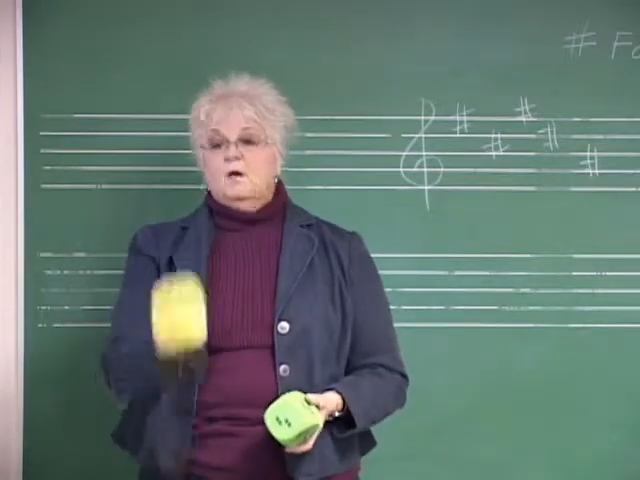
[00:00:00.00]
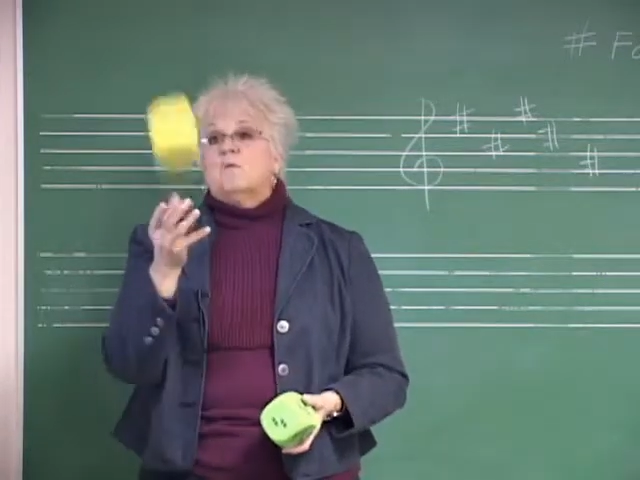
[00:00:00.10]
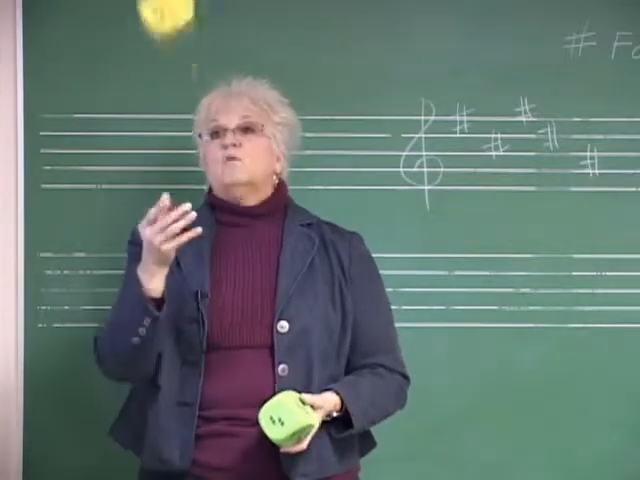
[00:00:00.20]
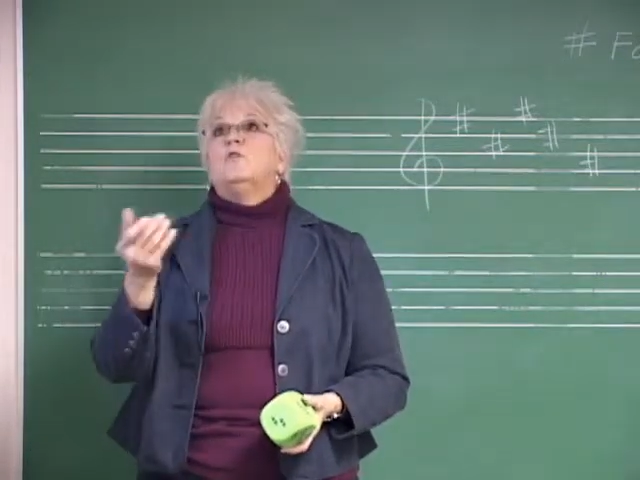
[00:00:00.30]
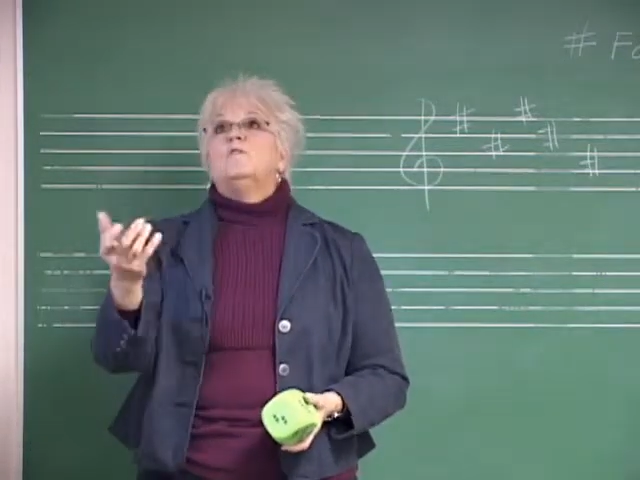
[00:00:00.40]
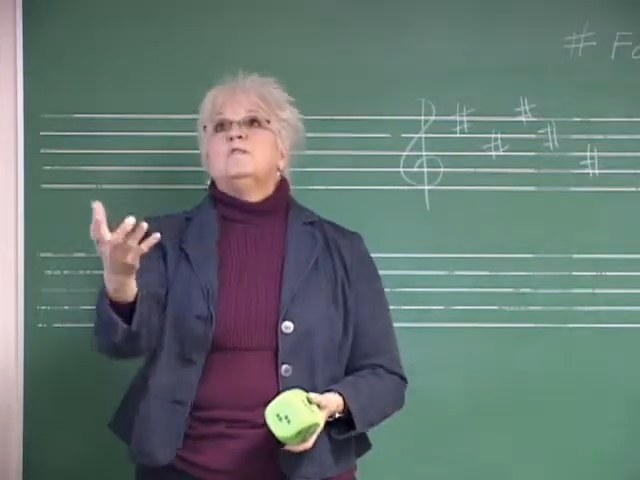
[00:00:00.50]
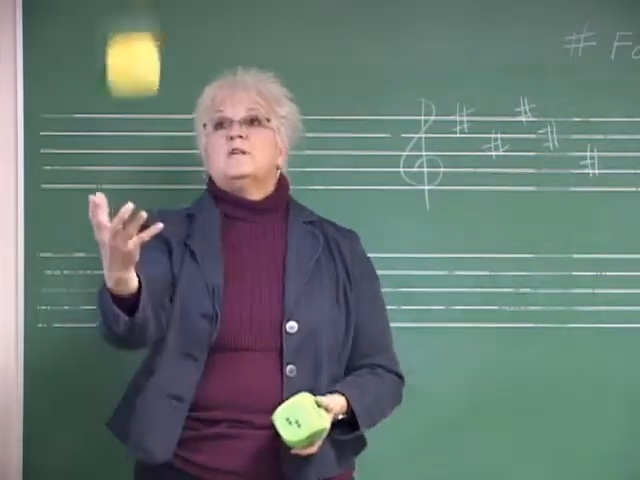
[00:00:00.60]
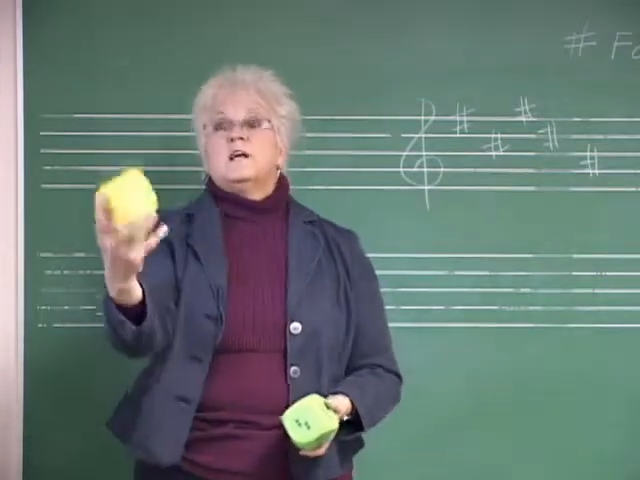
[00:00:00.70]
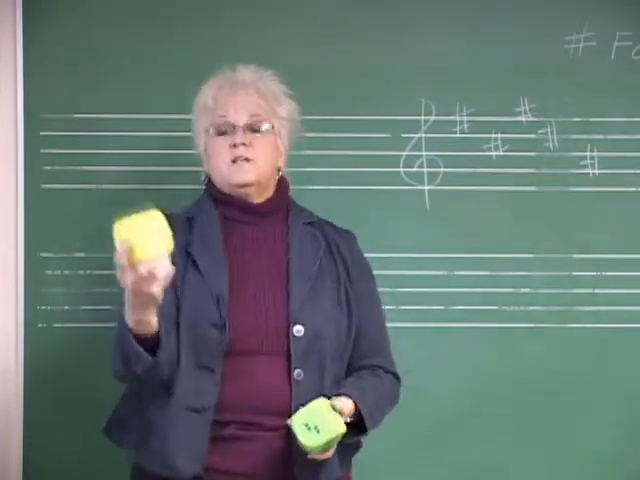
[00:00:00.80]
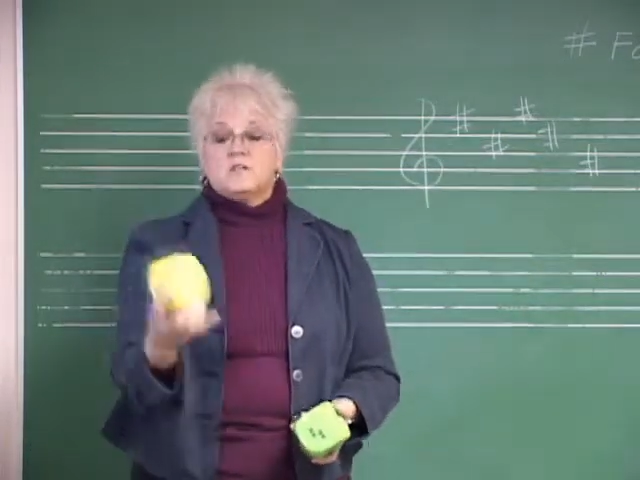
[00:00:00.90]
Roll the
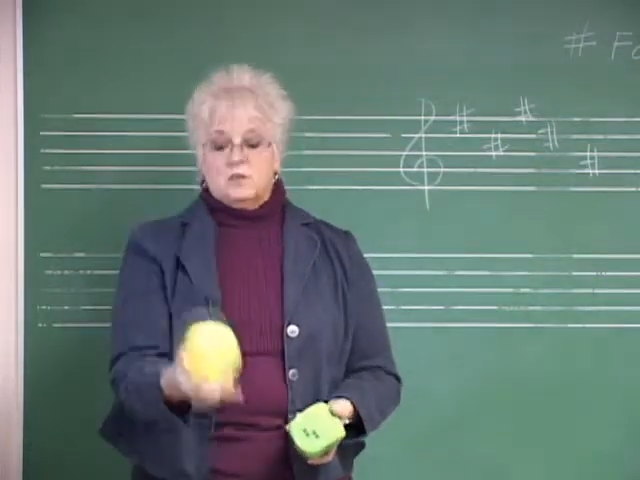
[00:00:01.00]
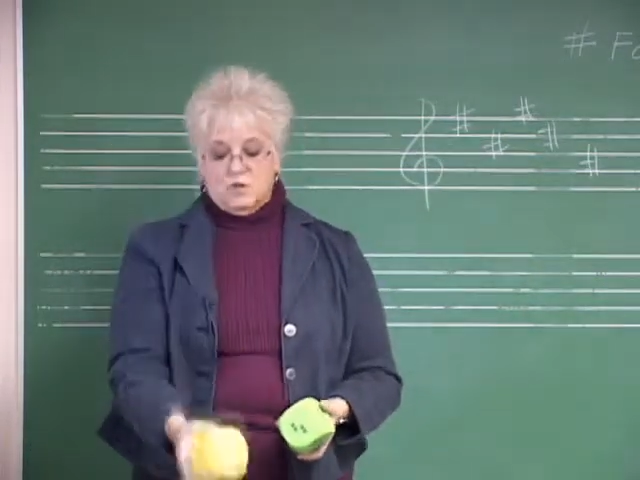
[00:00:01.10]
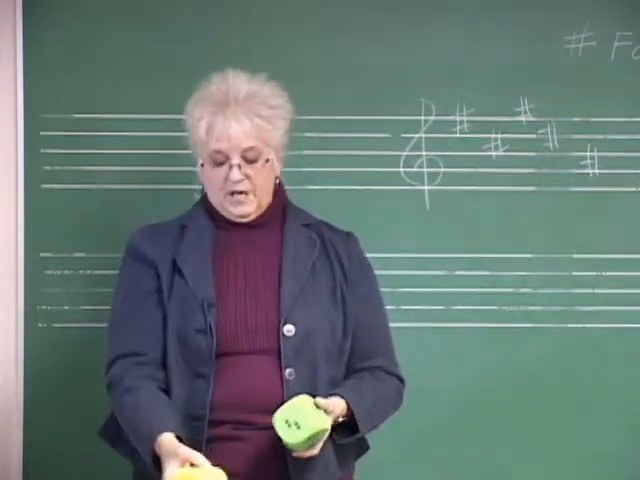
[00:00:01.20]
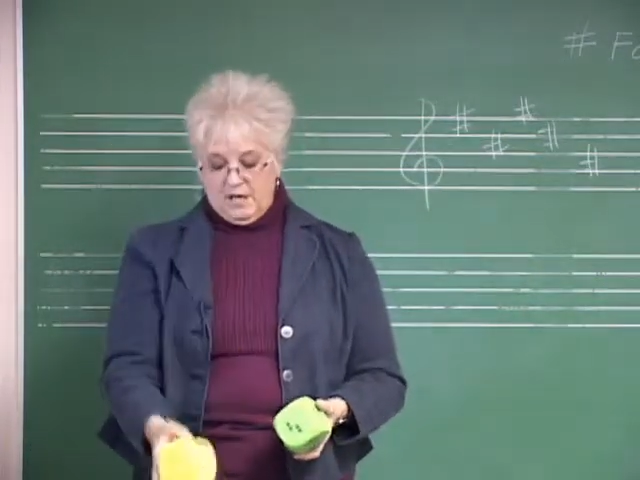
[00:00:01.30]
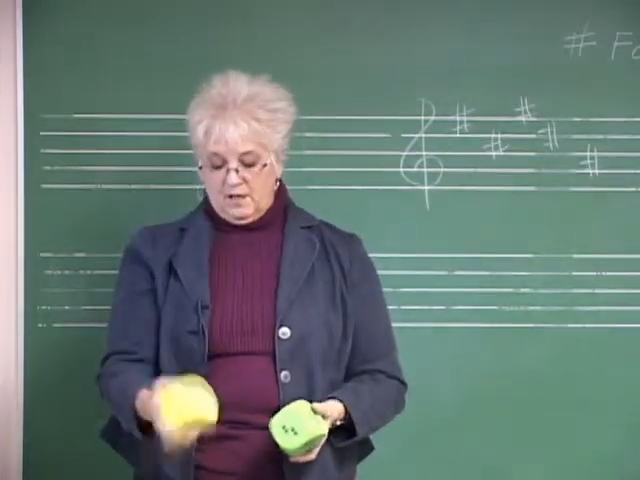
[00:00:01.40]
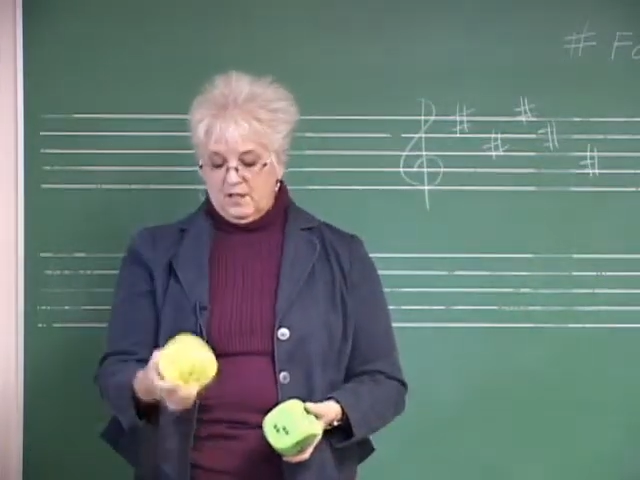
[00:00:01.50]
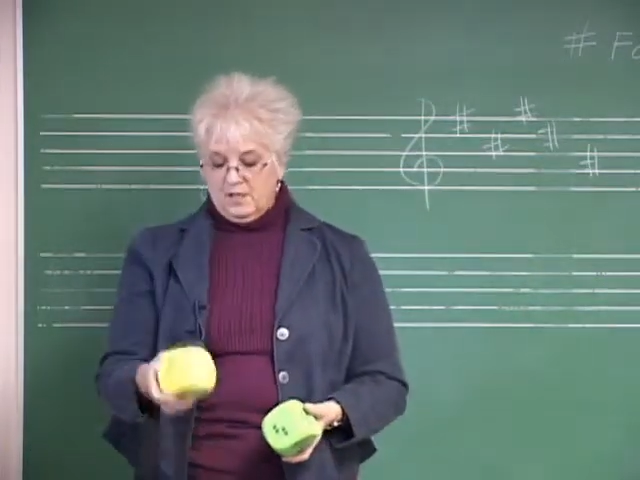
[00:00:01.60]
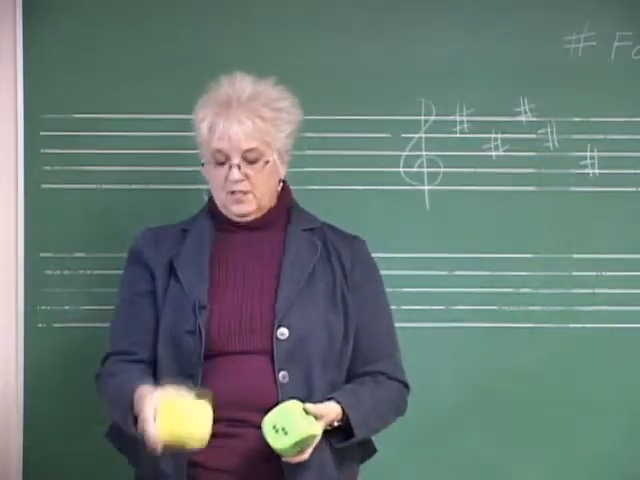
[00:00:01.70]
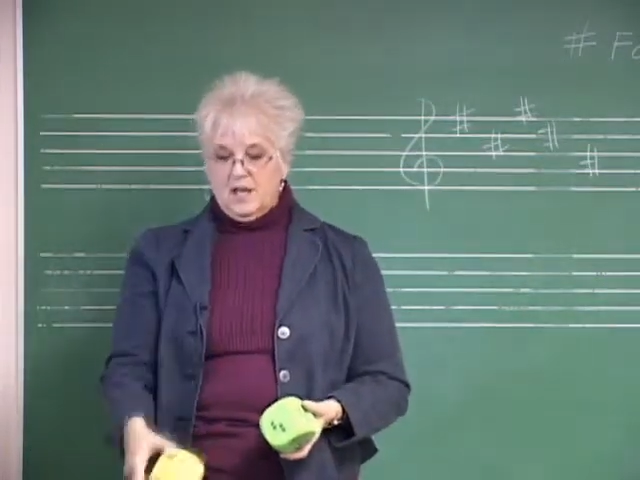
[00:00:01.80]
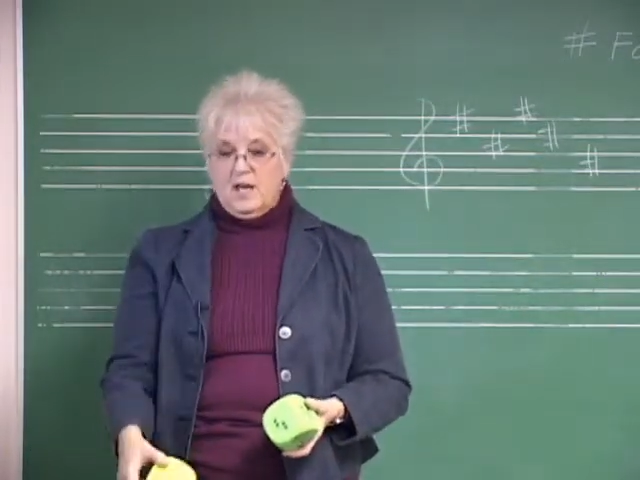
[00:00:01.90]
dice. Okay,
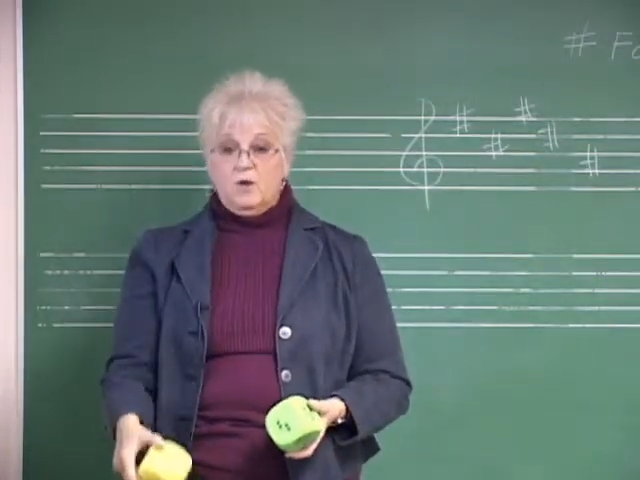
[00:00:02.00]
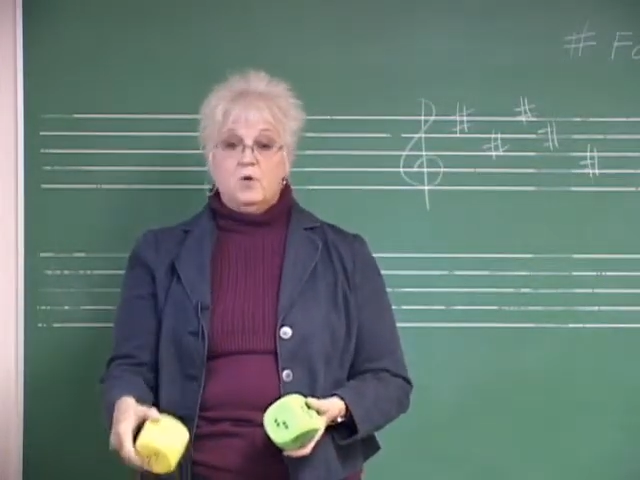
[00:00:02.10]
this day